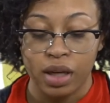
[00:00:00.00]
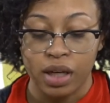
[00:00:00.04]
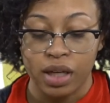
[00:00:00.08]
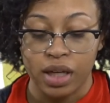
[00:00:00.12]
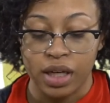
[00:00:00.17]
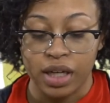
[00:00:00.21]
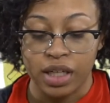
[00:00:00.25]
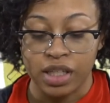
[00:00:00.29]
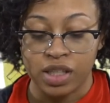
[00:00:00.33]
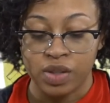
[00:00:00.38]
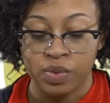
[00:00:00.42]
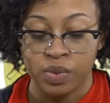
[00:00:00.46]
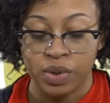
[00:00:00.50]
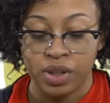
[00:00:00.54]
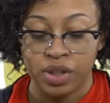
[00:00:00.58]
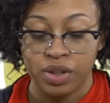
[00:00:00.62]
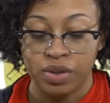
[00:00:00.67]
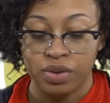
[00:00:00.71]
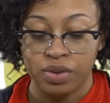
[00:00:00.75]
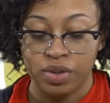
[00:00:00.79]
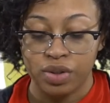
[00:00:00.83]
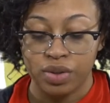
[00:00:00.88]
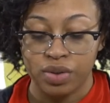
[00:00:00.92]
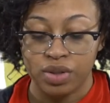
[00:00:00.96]
It's when
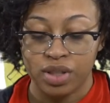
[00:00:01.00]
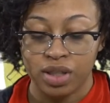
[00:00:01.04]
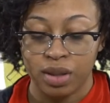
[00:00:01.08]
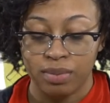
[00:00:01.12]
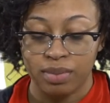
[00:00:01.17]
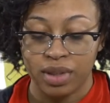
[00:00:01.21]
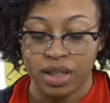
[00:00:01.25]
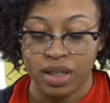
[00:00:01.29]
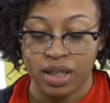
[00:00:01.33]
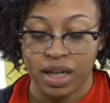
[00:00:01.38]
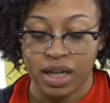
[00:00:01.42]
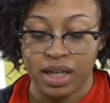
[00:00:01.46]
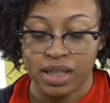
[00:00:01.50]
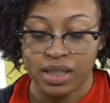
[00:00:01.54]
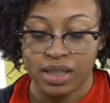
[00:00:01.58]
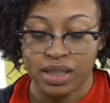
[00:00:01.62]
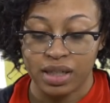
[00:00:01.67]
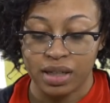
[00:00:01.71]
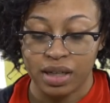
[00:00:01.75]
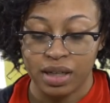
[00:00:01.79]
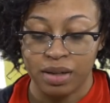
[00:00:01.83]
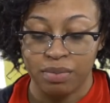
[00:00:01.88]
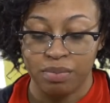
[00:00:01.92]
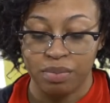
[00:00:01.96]
you do something nice
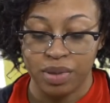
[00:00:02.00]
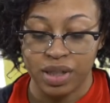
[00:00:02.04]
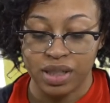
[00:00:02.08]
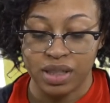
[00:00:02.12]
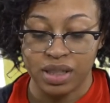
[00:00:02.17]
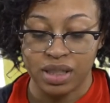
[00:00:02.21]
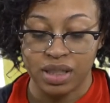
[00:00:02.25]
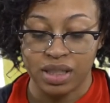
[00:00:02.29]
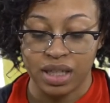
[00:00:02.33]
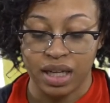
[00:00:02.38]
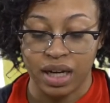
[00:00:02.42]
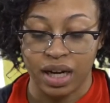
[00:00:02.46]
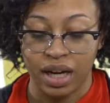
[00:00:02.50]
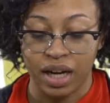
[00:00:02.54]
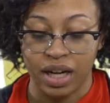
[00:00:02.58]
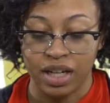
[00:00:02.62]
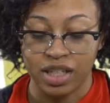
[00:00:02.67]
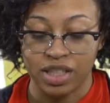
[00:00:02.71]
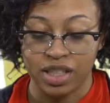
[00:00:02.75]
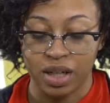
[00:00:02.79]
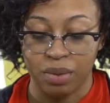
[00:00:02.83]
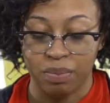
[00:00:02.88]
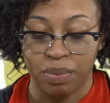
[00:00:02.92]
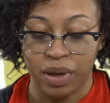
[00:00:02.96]
in business and it
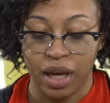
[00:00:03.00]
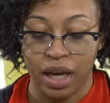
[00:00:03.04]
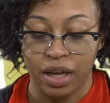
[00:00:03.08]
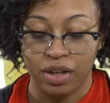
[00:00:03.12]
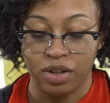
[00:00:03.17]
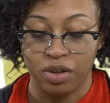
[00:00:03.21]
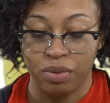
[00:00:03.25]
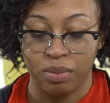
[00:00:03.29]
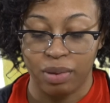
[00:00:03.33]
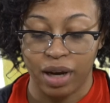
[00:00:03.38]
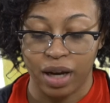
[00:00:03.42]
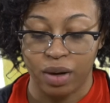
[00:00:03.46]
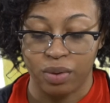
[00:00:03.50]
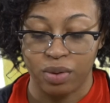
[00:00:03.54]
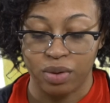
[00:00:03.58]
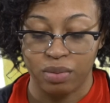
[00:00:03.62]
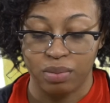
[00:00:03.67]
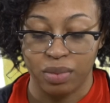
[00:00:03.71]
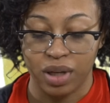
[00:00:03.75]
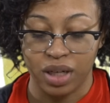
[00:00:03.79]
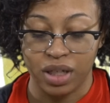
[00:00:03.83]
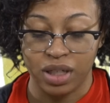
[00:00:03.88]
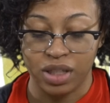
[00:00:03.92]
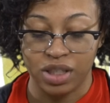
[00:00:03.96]
ends up paying you back with
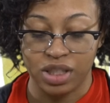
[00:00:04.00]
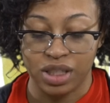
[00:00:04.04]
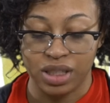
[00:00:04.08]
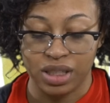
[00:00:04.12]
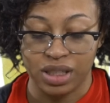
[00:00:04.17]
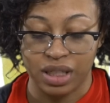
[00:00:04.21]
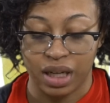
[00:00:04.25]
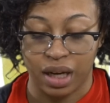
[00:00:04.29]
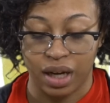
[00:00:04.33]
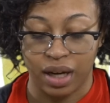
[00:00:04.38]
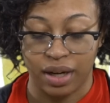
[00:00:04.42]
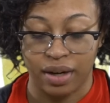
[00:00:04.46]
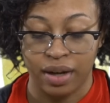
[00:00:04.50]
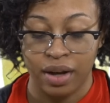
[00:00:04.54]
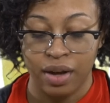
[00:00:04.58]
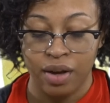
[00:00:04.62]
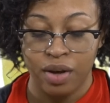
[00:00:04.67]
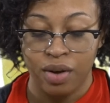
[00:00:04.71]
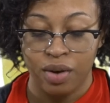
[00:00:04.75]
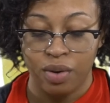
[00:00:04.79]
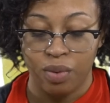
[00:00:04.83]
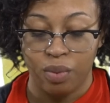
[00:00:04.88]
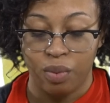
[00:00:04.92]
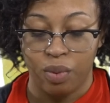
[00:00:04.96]
money, she sighed.
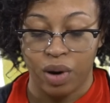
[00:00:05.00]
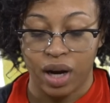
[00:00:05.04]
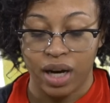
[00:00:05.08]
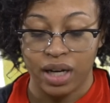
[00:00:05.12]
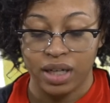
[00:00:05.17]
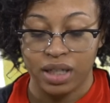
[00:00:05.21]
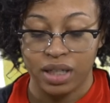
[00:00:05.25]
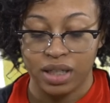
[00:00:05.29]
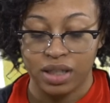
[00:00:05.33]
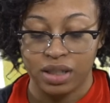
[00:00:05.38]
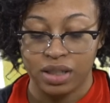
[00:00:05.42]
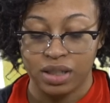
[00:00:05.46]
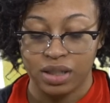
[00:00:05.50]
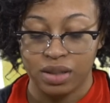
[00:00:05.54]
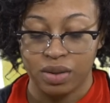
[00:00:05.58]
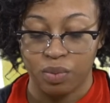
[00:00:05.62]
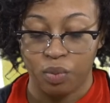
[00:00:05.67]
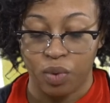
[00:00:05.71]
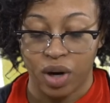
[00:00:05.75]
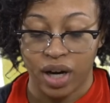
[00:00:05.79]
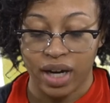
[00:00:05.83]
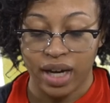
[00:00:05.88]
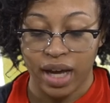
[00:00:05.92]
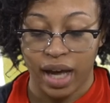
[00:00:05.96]
Why
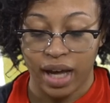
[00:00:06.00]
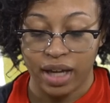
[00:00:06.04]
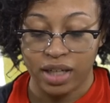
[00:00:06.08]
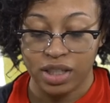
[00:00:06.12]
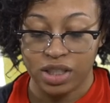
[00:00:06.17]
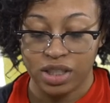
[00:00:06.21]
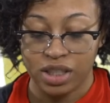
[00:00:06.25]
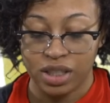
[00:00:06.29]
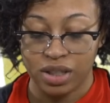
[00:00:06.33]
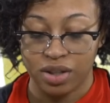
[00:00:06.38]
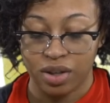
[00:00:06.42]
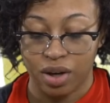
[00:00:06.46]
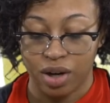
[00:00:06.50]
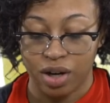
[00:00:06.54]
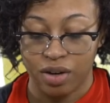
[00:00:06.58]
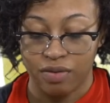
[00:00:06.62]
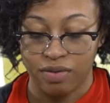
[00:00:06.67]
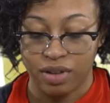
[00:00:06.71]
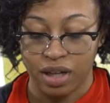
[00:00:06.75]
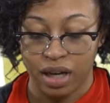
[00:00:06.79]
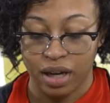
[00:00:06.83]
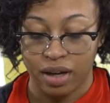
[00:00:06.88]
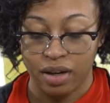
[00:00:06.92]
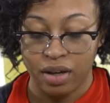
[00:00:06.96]
hadn't she thought
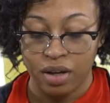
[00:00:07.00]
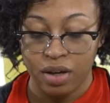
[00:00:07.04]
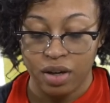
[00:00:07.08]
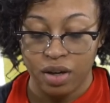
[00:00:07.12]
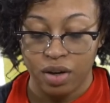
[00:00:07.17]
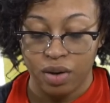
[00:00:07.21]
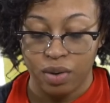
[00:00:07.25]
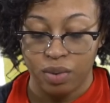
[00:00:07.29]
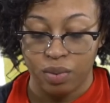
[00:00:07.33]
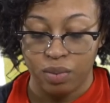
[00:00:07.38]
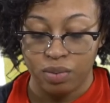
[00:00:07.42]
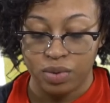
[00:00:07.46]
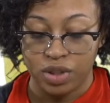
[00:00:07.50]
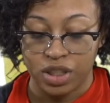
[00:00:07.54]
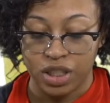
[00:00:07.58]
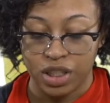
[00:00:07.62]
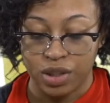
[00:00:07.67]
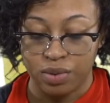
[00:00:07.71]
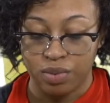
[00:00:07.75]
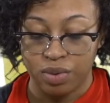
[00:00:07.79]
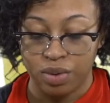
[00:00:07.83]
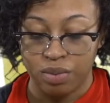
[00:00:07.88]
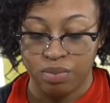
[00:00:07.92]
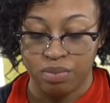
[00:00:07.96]
of that?
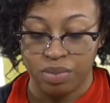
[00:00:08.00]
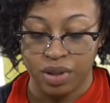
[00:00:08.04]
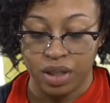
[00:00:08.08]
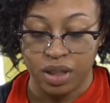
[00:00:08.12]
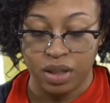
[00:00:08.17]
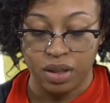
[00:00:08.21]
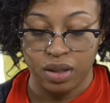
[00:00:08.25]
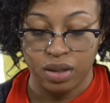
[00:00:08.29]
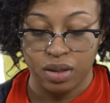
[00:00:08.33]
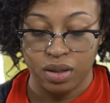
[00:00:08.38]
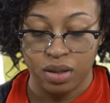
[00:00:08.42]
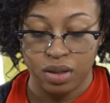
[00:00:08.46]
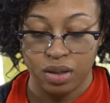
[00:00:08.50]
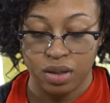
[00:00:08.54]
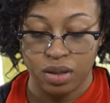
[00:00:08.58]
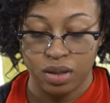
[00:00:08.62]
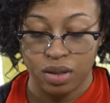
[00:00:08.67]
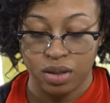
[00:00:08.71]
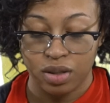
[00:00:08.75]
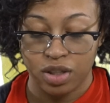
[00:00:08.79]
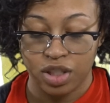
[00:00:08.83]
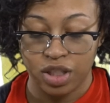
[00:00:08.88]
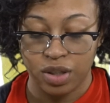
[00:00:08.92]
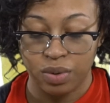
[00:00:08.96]
She would be
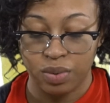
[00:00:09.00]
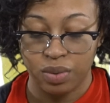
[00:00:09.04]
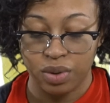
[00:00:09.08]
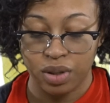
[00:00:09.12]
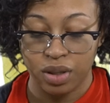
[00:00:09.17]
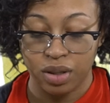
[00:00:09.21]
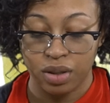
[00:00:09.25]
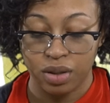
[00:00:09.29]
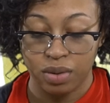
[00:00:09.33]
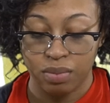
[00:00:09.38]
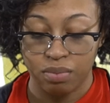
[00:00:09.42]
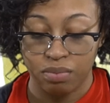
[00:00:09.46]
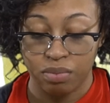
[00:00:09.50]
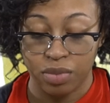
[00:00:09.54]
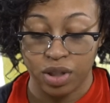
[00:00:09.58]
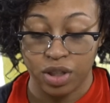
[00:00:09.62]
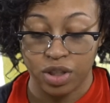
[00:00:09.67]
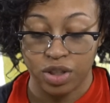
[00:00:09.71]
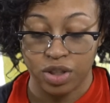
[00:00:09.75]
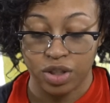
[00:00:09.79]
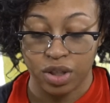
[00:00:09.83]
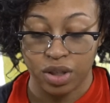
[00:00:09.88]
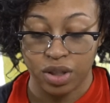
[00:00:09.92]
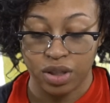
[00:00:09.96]

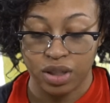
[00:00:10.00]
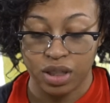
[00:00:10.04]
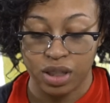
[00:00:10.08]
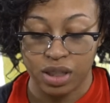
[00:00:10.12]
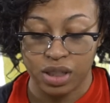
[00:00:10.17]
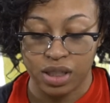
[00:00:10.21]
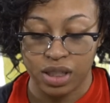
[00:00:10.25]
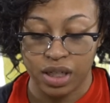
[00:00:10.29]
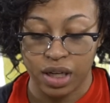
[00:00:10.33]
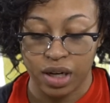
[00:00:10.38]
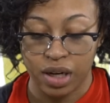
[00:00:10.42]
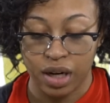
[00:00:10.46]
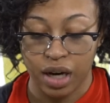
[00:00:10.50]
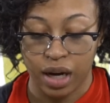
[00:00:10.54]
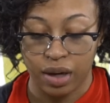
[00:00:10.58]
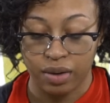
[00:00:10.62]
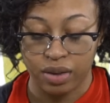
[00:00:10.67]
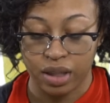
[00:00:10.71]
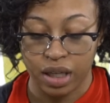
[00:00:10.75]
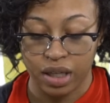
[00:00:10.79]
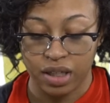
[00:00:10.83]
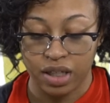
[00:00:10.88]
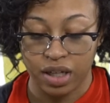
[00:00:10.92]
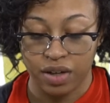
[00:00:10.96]
sure to tear
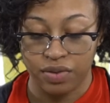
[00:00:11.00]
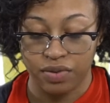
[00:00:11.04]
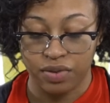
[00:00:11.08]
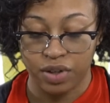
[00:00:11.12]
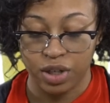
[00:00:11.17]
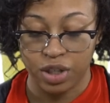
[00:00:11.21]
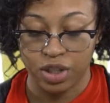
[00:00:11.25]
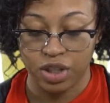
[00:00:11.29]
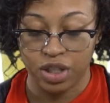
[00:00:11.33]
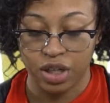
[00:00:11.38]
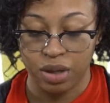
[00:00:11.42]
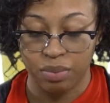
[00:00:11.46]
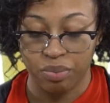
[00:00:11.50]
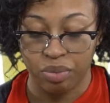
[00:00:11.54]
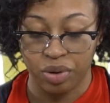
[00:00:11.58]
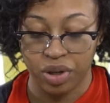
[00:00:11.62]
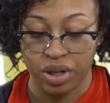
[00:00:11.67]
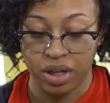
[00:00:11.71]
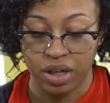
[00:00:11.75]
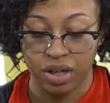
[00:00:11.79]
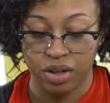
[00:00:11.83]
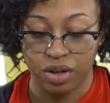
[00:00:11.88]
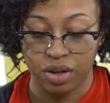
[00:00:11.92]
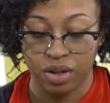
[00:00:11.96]
out that definition and put
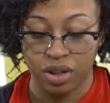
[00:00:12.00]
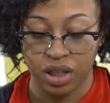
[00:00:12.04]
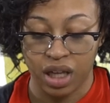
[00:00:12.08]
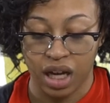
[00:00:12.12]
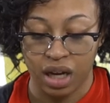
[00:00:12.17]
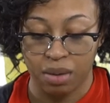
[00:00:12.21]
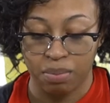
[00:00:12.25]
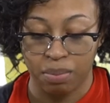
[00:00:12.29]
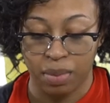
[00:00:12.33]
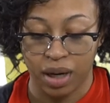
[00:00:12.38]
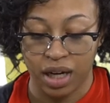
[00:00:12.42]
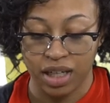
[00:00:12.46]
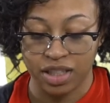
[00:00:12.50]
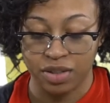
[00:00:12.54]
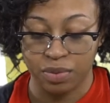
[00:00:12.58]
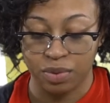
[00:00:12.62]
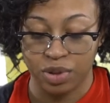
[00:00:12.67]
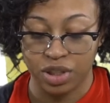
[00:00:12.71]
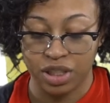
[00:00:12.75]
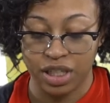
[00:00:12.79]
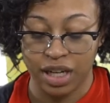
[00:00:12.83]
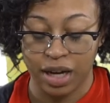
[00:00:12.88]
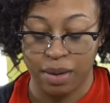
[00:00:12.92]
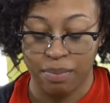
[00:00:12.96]
it in her lockbox
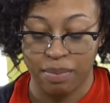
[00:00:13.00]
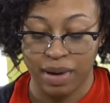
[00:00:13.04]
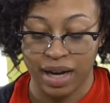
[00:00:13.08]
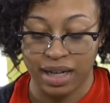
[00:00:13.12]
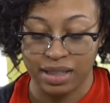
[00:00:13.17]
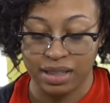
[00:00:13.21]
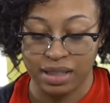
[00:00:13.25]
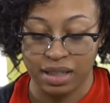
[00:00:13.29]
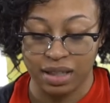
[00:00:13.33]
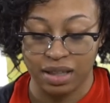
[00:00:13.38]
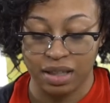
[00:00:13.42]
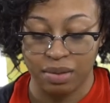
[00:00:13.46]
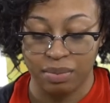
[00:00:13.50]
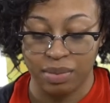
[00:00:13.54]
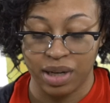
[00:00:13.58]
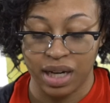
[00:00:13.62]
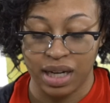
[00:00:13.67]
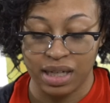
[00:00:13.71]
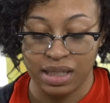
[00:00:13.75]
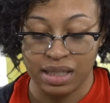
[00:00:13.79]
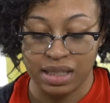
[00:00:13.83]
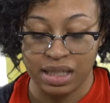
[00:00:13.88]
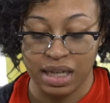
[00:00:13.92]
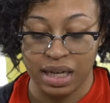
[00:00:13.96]
when she got back to the
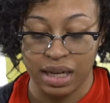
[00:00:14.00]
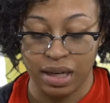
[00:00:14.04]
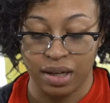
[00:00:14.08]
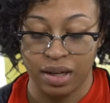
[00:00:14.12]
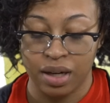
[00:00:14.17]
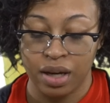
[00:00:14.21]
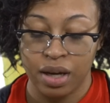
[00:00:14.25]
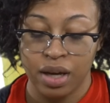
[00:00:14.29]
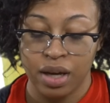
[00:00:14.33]
lemonade stand.